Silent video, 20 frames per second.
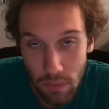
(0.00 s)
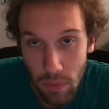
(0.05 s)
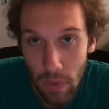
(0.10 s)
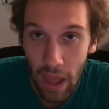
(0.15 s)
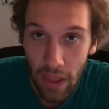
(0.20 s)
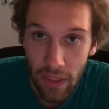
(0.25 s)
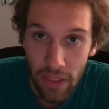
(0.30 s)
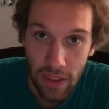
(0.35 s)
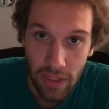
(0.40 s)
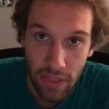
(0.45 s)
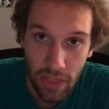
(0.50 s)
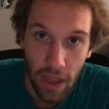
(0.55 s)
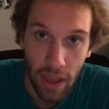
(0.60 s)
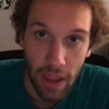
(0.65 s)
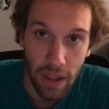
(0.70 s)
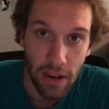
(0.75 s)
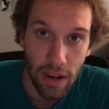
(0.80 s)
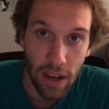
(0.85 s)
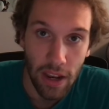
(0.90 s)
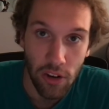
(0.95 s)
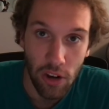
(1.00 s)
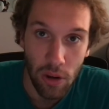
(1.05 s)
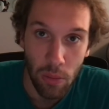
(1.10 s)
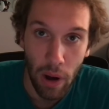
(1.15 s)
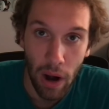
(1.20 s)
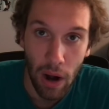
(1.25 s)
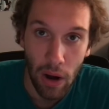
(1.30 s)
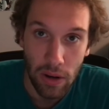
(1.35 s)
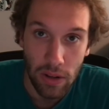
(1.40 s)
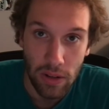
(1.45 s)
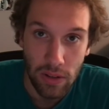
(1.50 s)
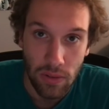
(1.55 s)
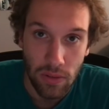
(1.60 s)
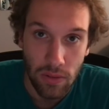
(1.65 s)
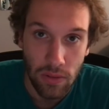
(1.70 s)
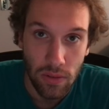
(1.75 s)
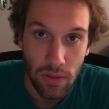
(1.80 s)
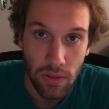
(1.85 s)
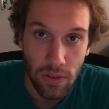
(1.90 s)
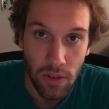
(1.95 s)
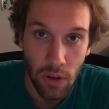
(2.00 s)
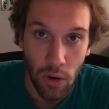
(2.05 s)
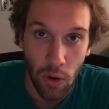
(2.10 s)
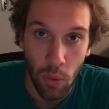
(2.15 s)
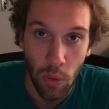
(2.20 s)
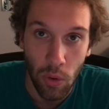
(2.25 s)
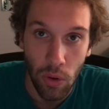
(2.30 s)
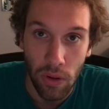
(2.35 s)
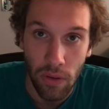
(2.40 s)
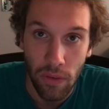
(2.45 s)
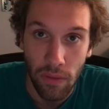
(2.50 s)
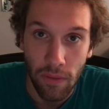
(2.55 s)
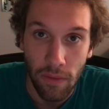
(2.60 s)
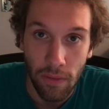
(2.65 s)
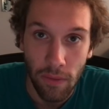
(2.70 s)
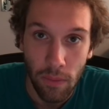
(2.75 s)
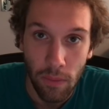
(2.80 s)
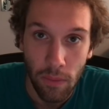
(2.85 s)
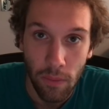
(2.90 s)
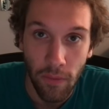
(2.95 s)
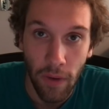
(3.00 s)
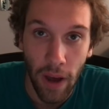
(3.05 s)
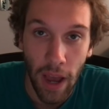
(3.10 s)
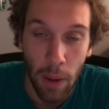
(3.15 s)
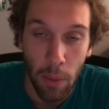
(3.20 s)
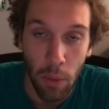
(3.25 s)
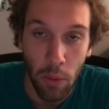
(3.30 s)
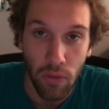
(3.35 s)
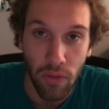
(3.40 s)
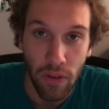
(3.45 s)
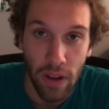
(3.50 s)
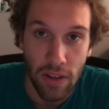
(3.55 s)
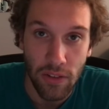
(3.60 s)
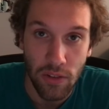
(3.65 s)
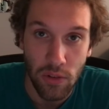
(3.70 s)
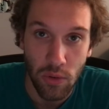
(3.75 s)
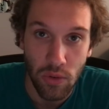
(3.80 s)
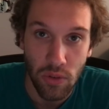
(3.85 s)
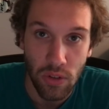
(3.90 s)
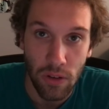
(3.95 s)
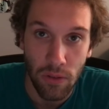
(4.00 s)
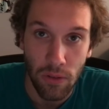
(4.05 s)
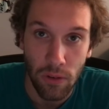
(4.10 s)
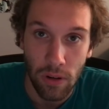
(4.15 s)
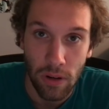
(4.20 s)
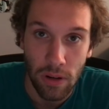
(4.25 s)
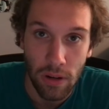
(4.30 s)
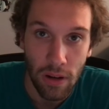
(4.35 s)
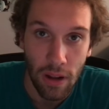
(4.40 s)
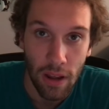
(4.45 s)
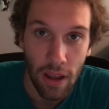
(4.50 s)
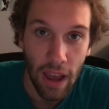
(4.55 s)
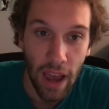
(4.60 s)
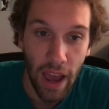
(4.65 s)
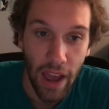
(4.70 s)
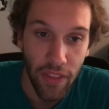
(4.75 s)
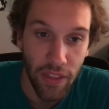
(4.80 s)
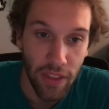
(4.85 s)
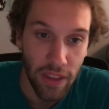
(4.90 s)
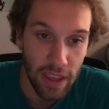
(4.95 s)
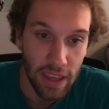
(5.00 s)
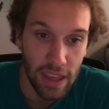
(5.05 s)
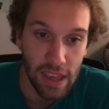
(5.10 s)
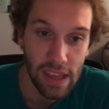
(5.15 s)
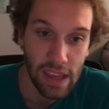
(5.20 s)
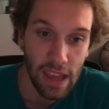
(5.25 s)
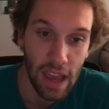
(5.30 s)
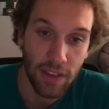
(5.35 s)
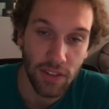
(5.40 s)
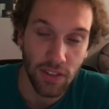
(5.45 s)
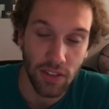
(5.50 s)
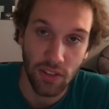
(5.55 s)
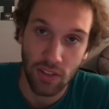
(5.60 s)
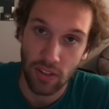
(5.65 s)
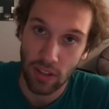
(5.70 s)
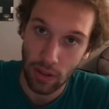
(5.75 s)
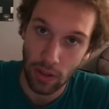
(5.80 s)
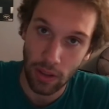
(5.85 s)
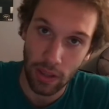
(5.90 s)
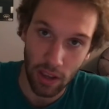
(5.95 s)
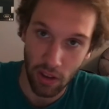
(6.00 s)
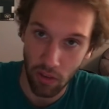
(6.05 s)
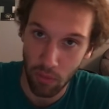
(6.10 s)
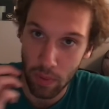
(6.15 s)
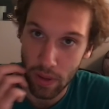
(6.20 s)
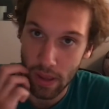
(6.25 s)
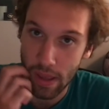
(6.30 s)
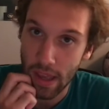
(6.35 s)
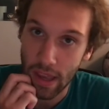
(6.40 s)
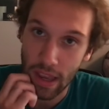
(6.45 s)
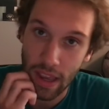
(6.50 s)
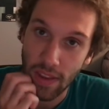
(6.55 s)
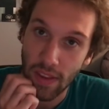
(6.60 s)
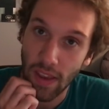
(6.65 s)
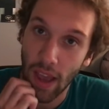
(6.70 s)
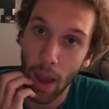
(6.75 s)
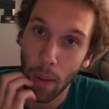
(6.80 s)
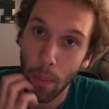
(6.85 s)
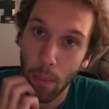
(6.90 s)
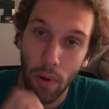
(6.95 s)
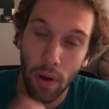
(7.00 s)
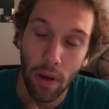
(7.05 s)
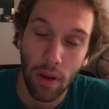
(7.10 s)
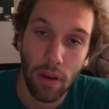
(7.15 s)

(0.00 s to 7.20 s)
think that A.J. Brown is still a really viable fantasy receiver, and I think he has a ceiling of being a top